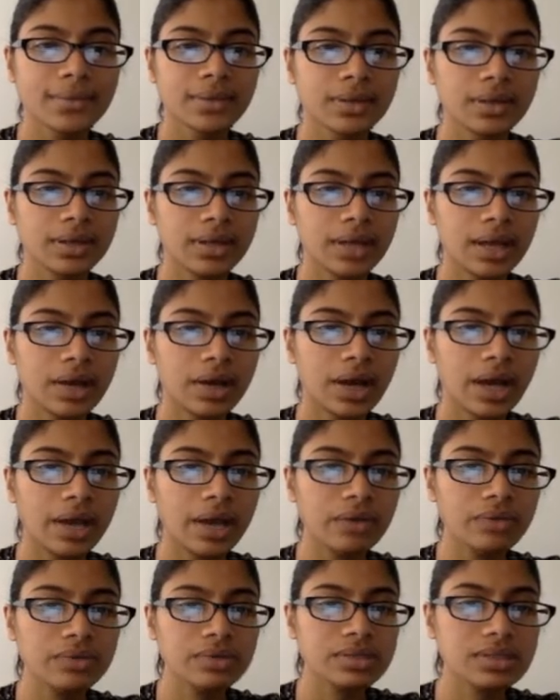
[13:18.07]
Now, I
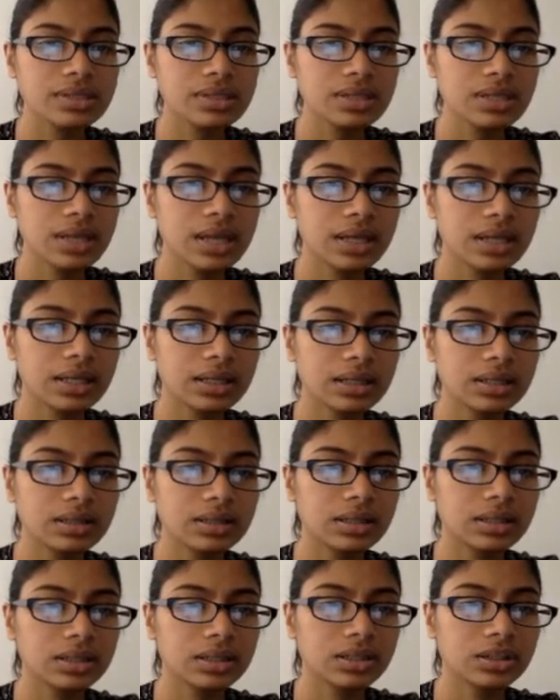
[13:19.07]
don't see anything
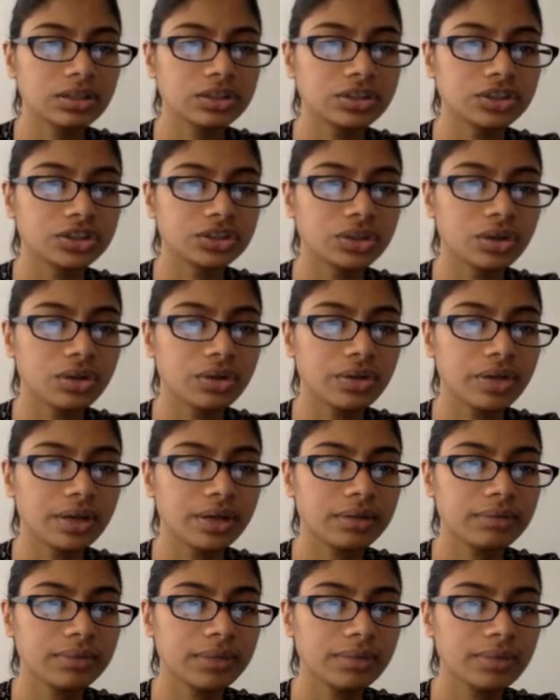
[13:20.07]
in control that could
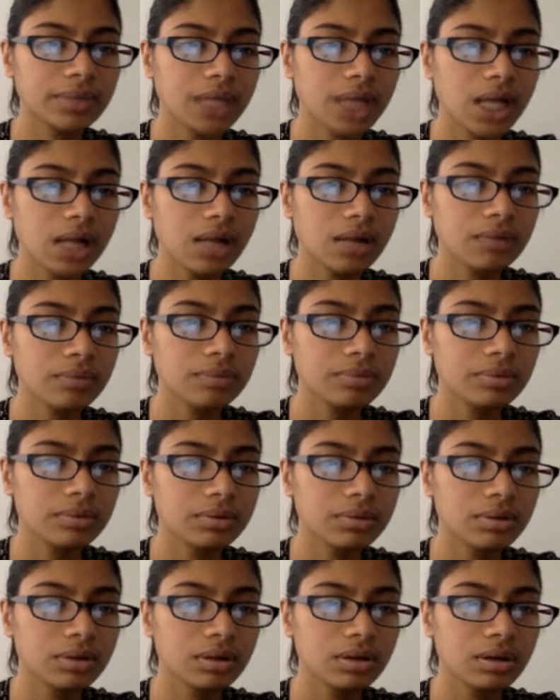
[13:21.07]
maybe help.
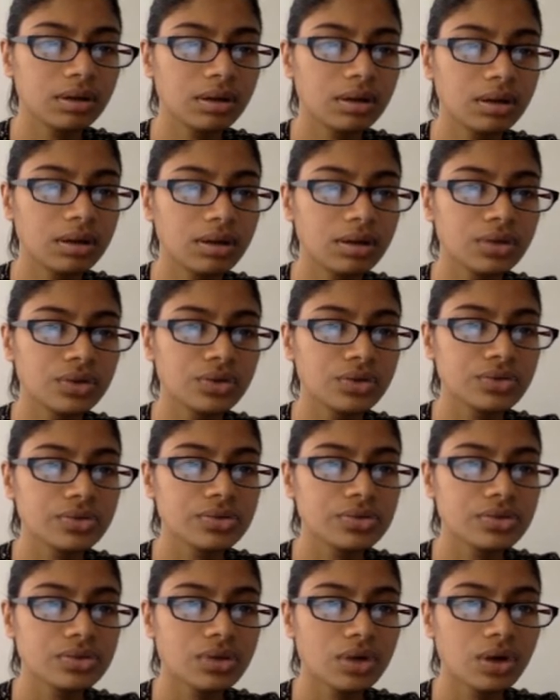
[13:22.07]

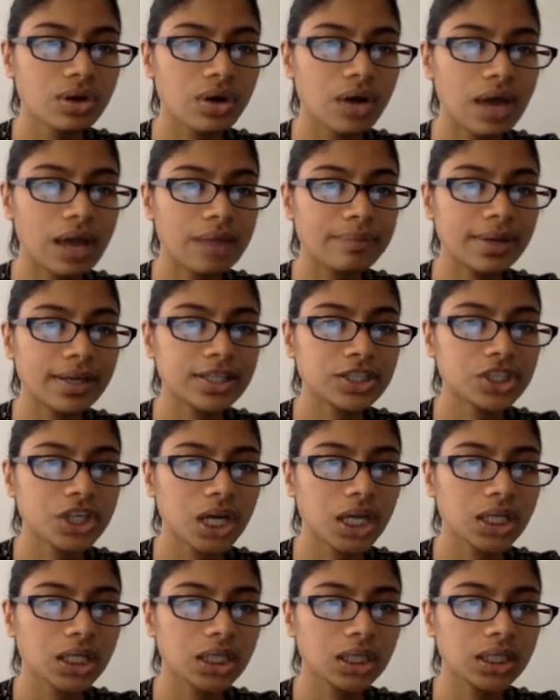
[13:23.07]
So I might try
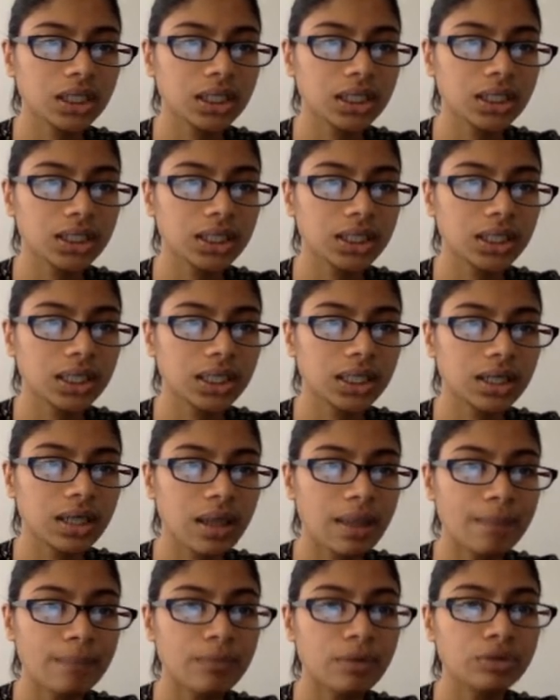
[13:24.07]
looking in
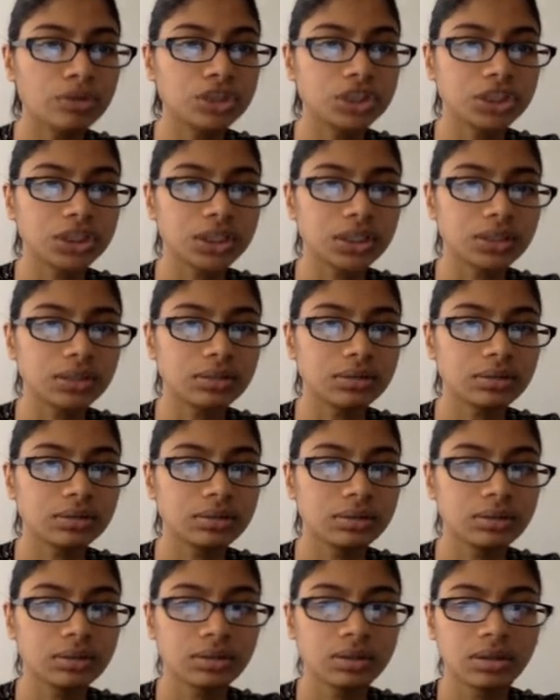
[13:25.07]
motion.
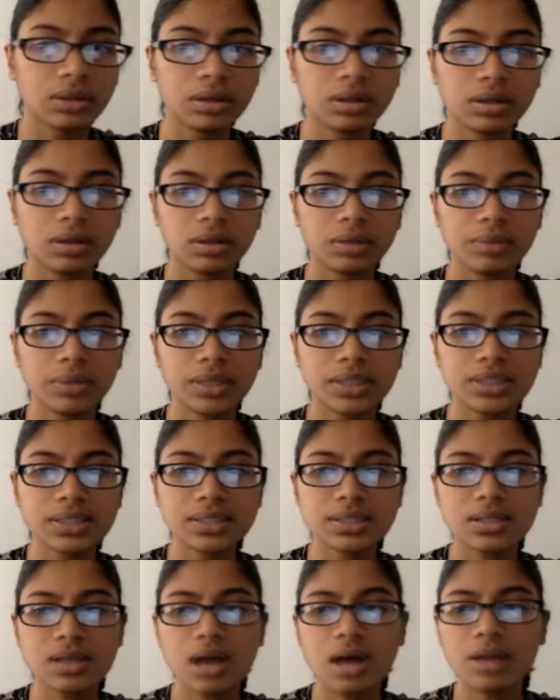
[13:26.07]
Because it's
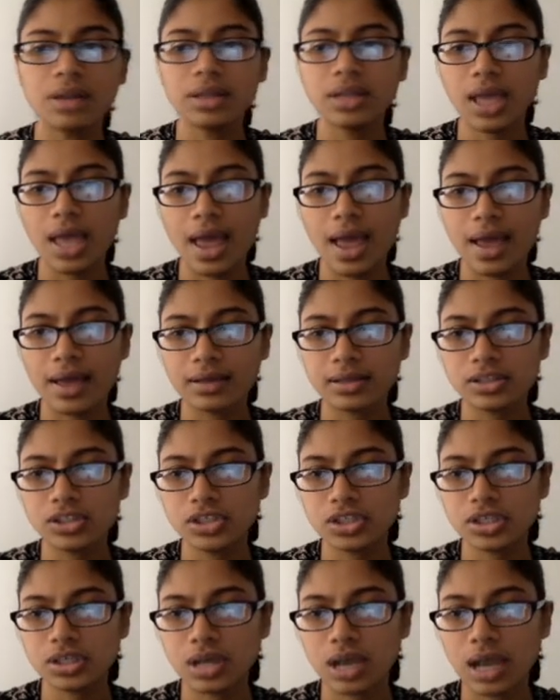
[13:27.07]
on the
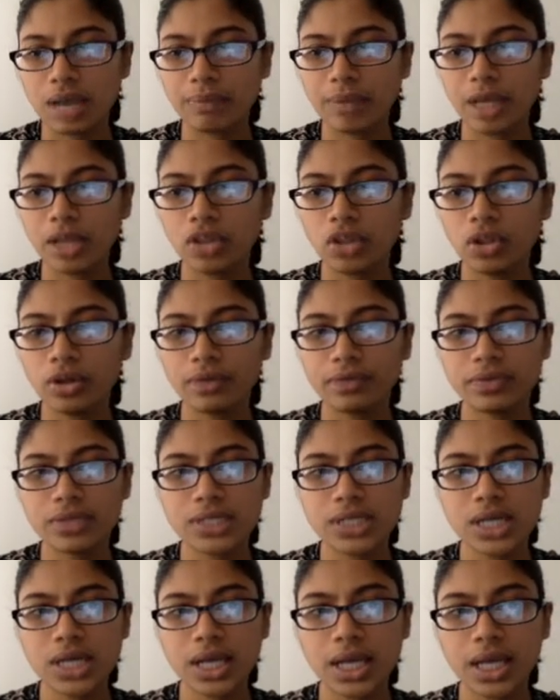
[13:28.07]
edge, I might look for
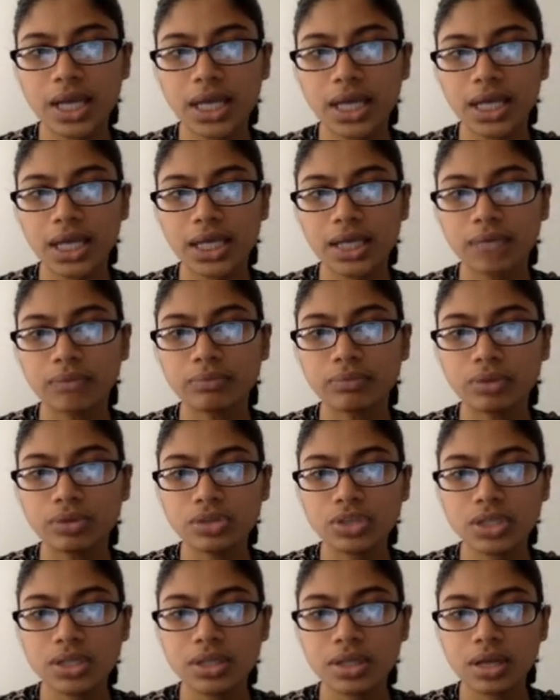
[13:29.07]
a
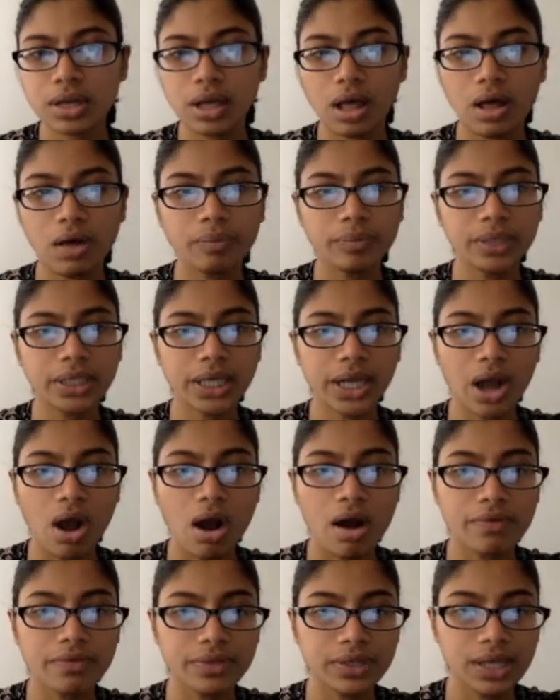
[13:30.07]
motion that'll help me get
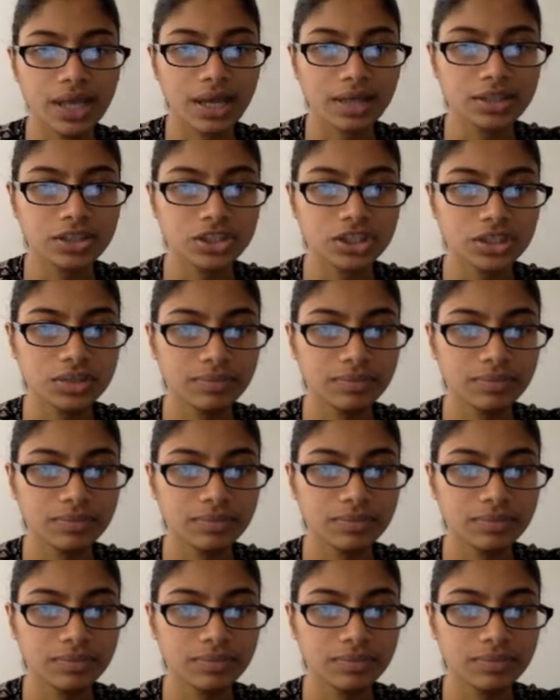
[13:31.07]
off the edge.